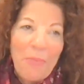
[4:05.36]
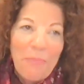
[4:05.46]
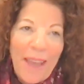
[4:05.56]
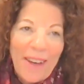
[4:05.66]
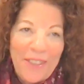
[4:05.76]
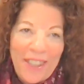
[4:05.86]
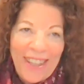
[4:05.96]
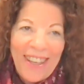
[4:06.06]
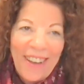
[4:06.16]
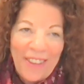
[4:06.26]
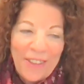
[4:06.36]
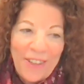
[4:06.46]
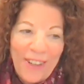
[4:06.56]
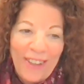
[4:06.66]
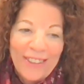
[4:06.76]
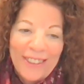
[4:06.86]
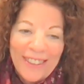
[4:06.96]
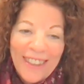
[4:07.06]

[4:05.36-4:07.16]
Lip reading: compared to the other girls,